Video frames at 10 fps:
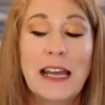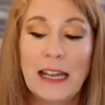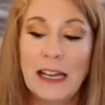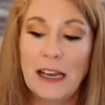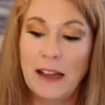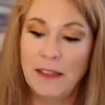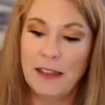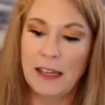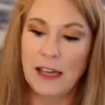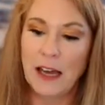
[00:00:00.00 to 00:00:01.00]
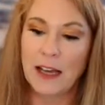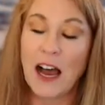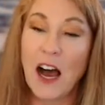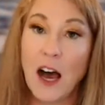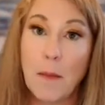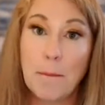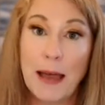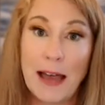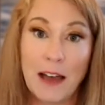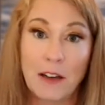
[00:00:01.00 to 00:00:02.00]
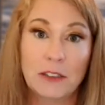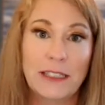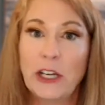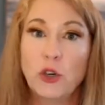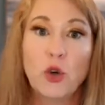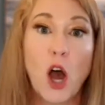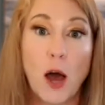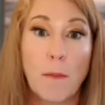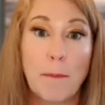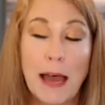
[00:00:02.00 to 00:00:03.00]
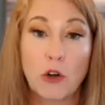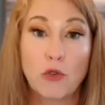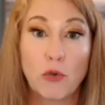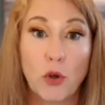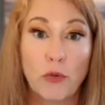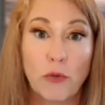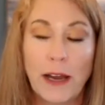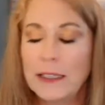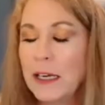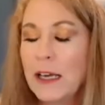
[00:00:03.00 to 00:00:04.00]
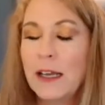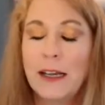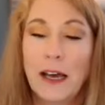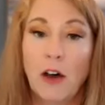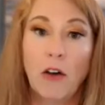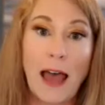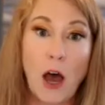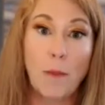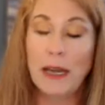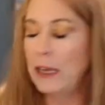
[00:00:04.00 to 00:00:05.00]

in the annual compound growth rate. Now, how many of